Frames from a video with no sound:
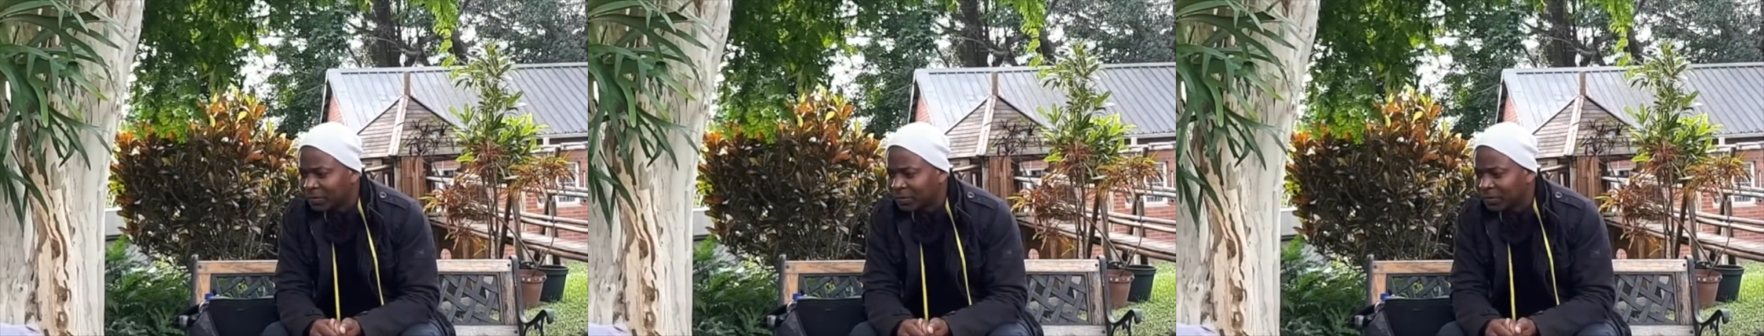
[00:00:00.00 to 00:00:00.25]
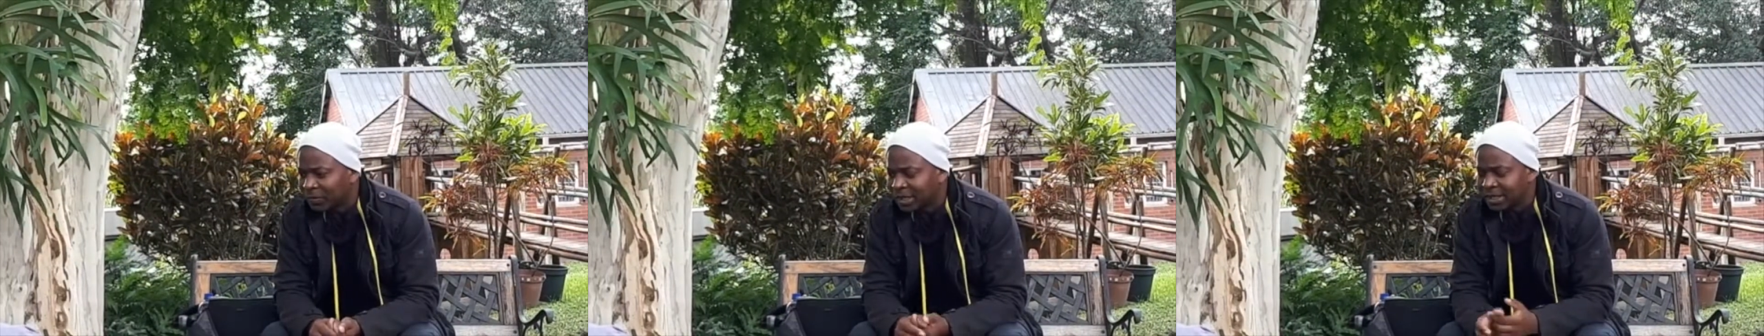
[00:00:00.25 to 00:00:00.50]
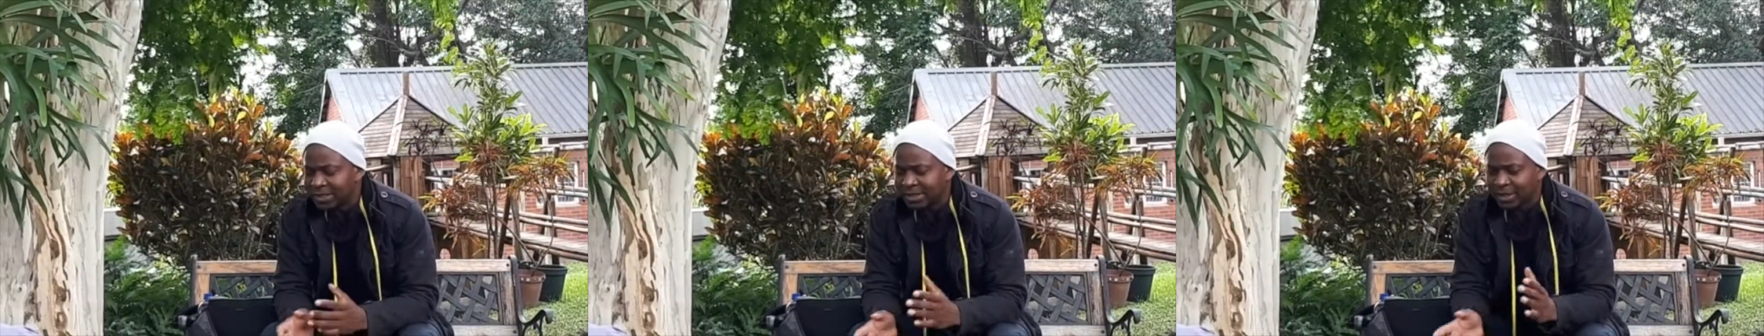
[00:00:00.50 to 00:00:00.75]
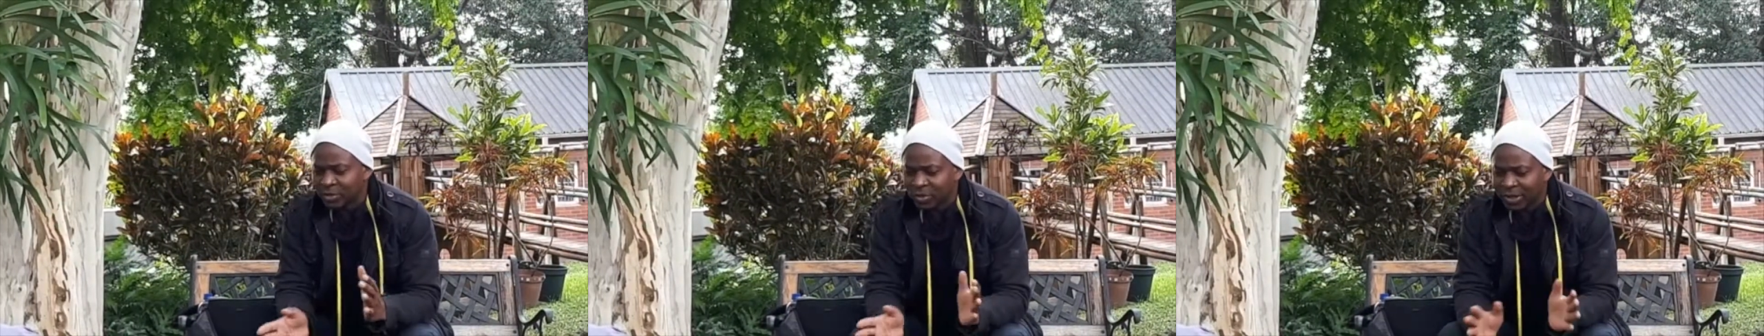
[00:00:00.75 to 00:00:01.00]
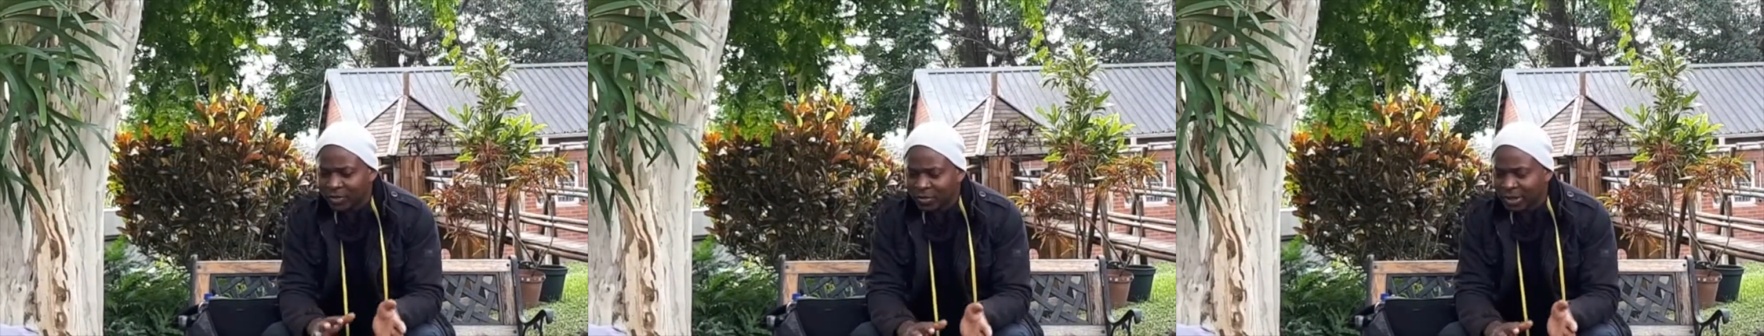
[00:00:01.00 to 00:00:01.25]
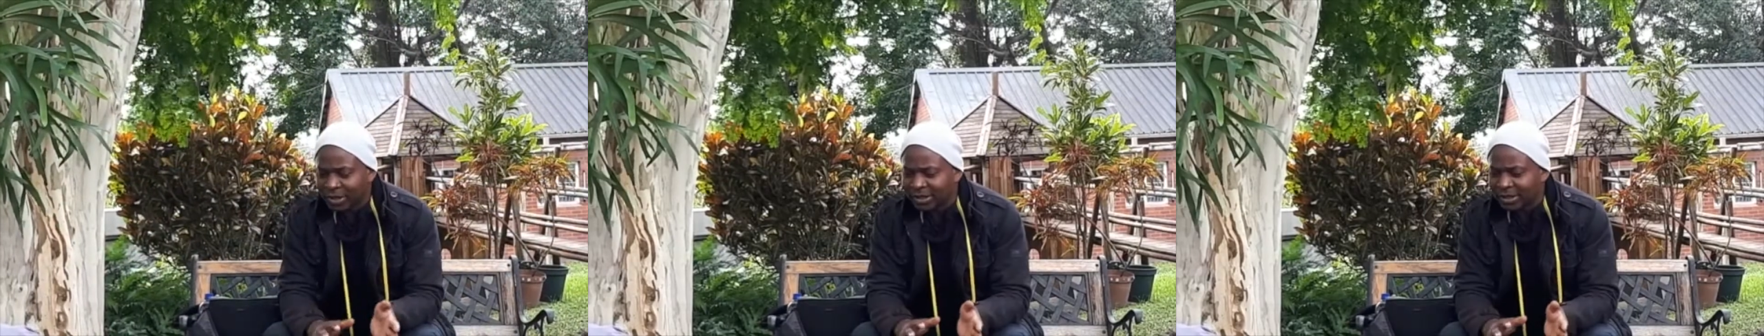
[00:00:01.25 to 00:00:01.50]
When they said
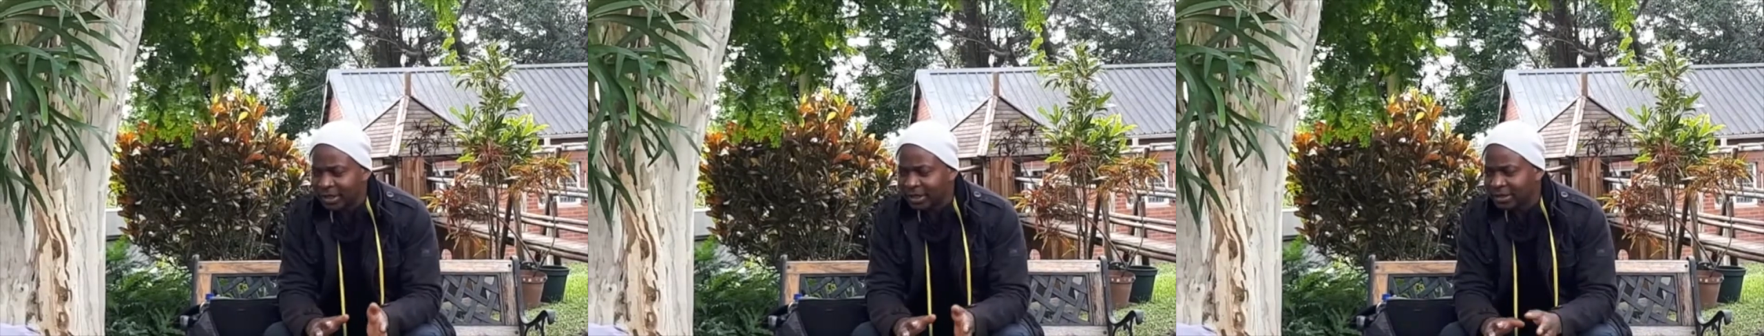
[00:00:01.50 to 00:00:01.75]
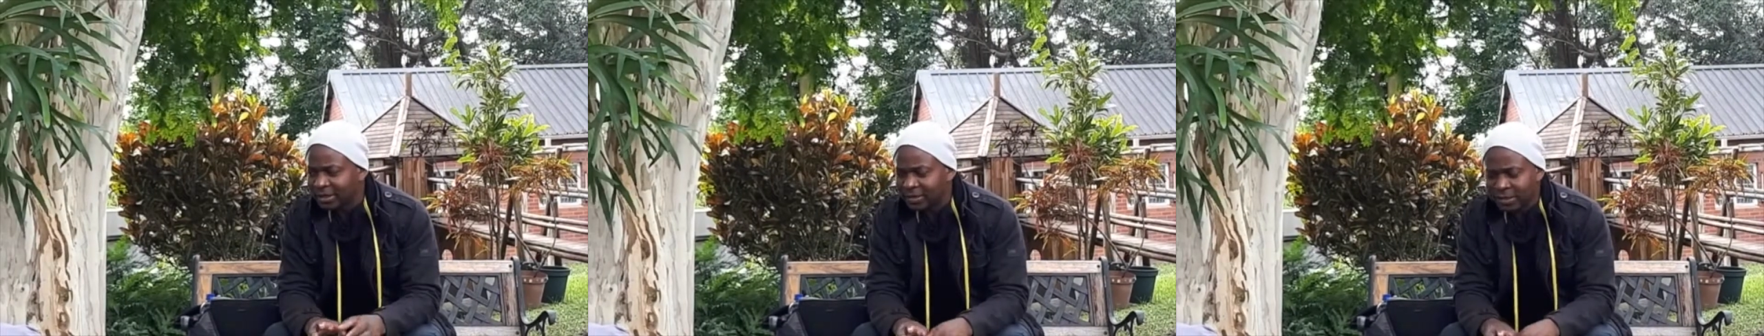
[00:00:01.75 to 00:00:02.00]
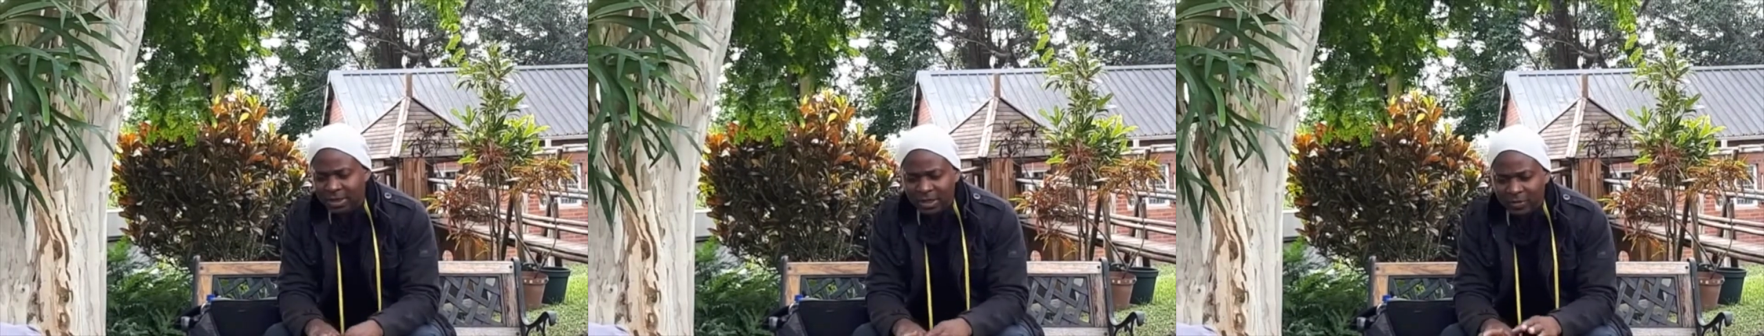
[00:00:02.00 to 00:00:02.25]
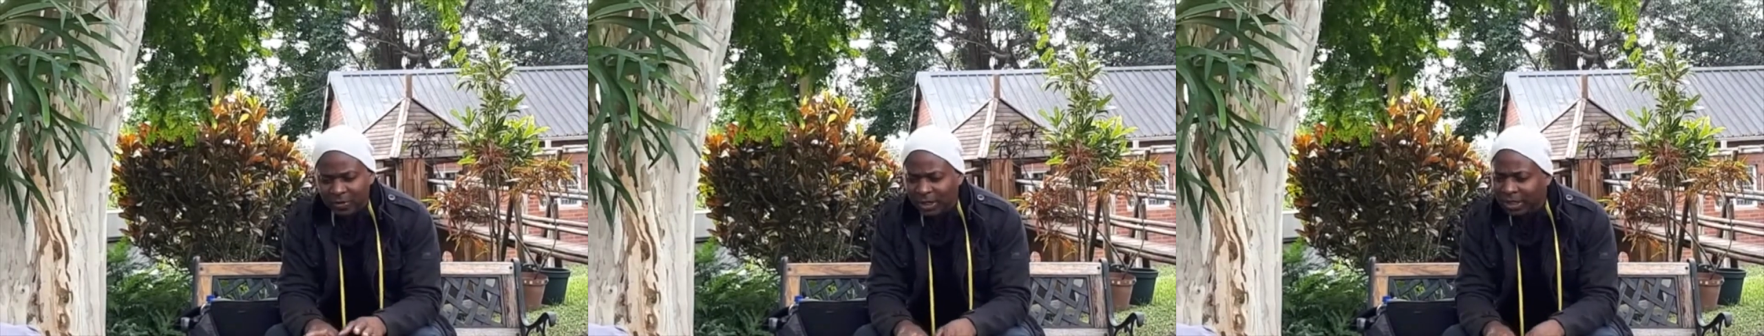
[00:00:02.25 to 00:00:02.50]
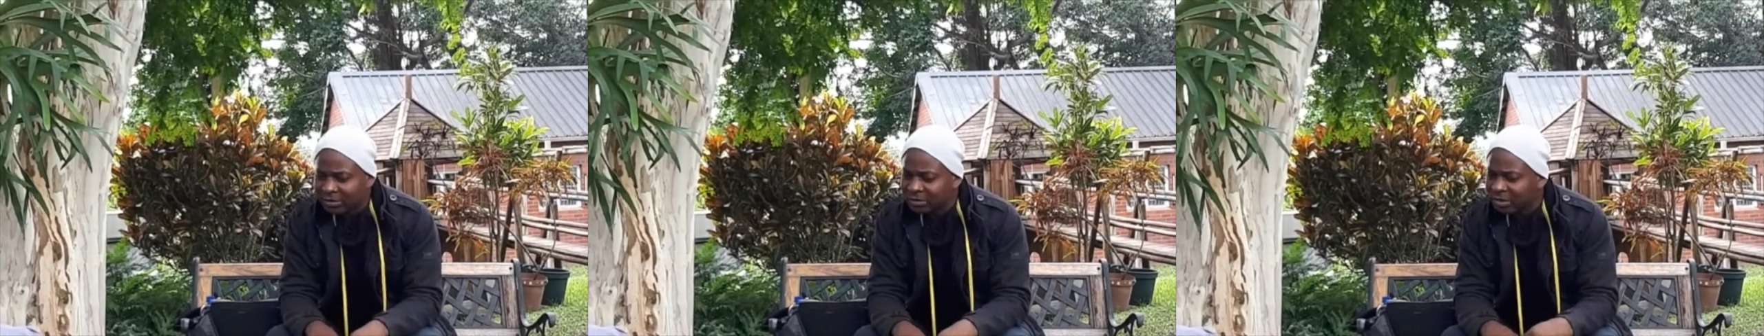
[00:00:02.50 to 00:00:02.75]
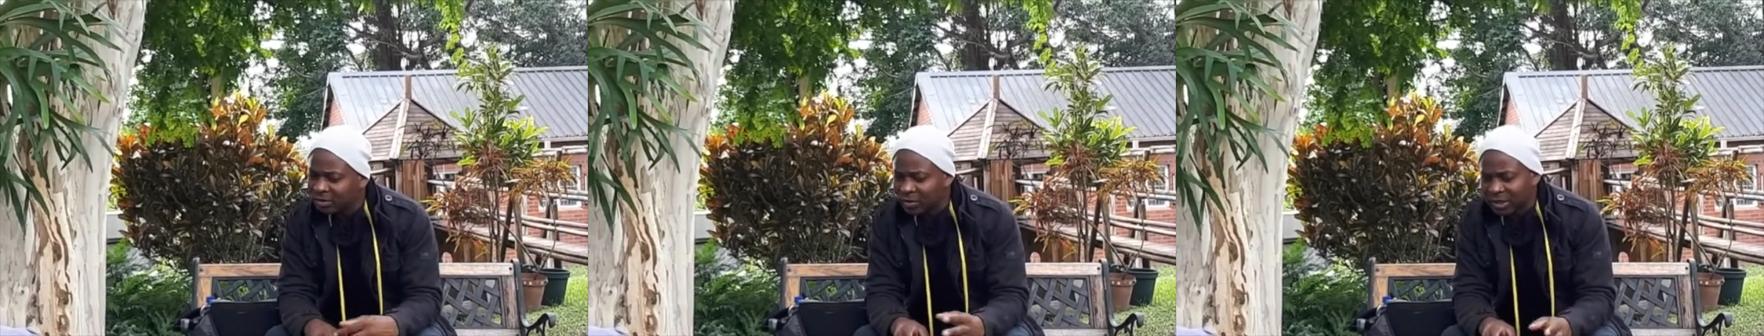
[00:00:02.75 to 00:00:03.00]
21 days, I was like, well,
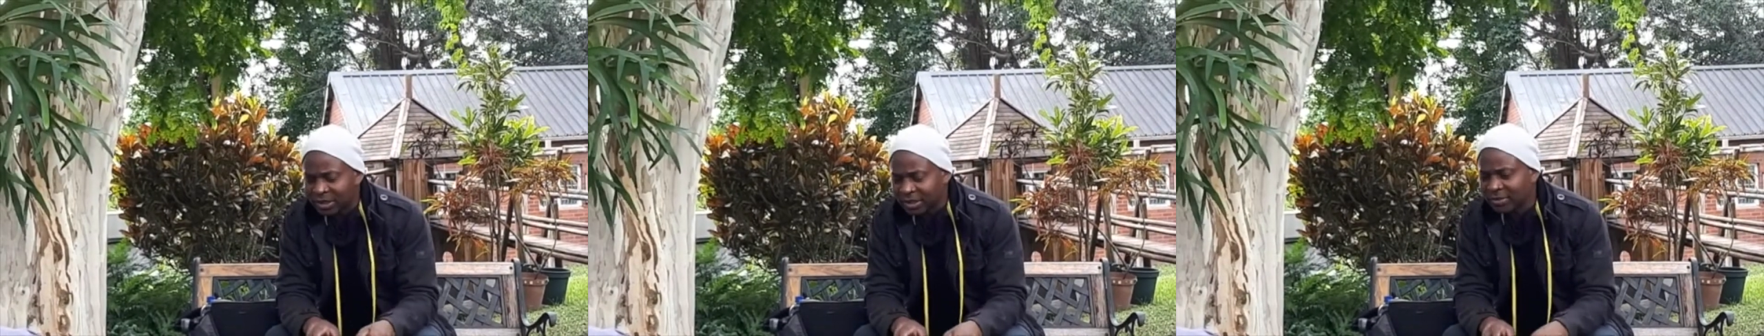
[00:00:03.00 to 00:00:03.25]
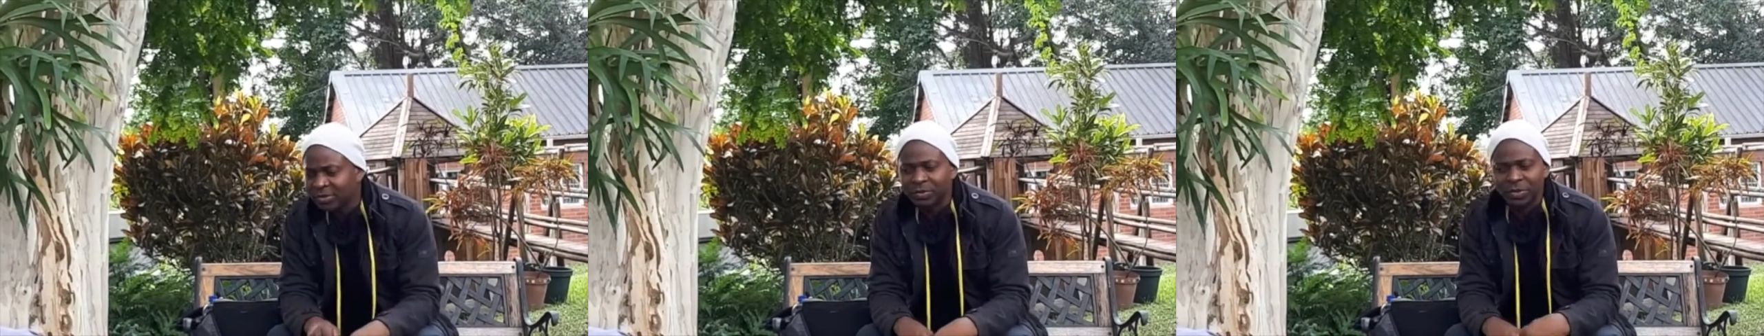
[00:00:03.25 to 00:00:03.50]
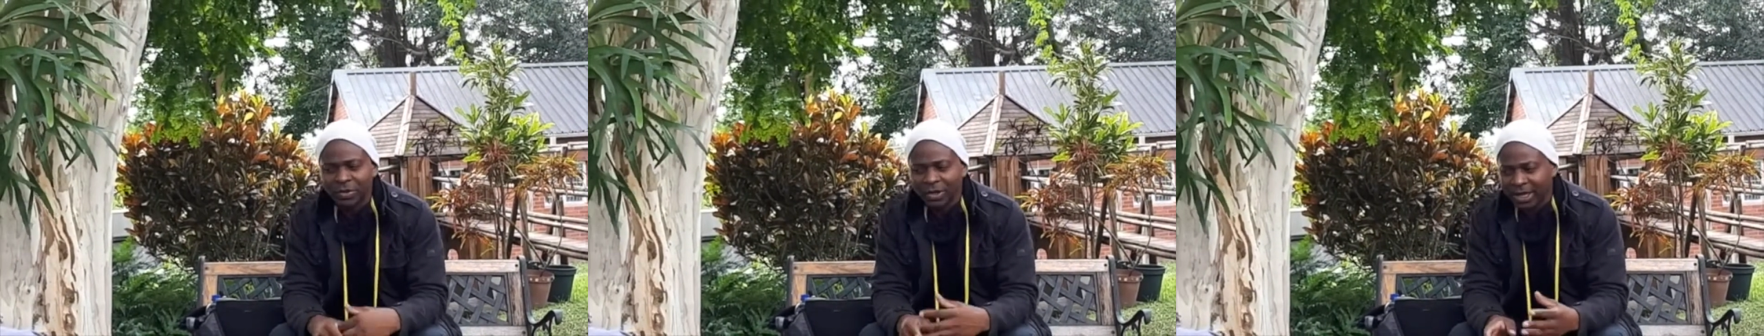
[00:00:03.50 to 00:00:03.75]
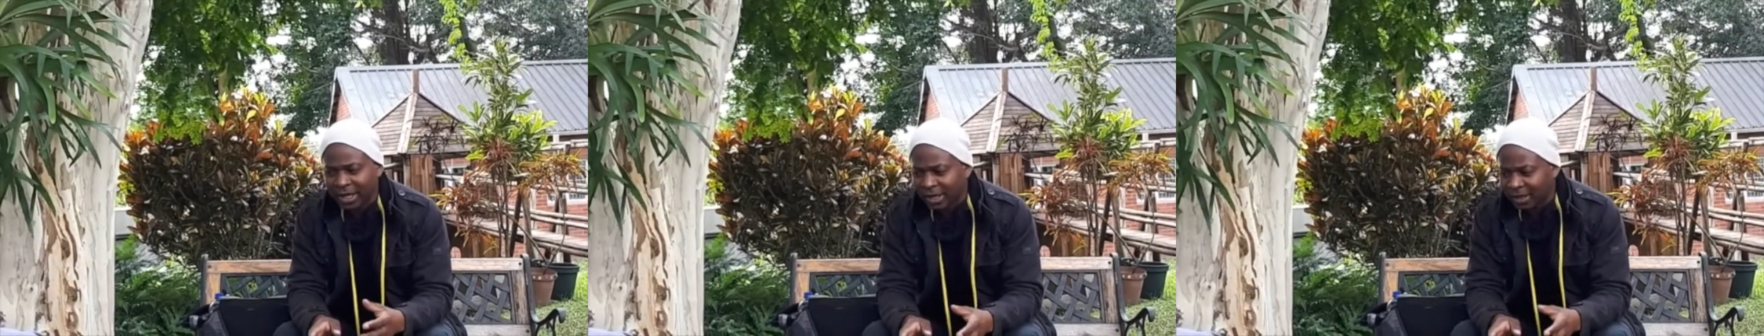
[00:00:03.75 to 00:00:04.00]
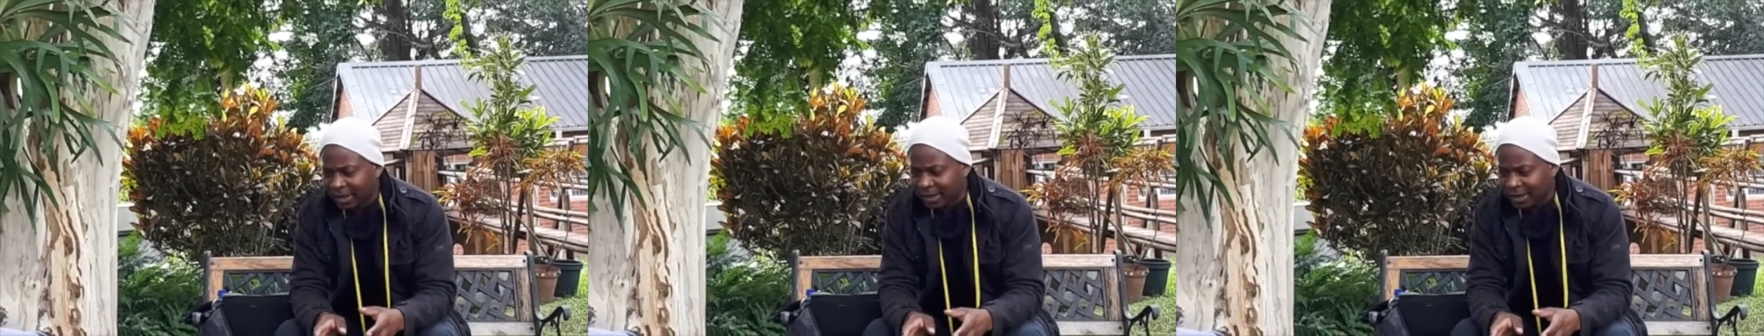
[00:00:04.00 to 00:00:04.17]
21 days would be okay.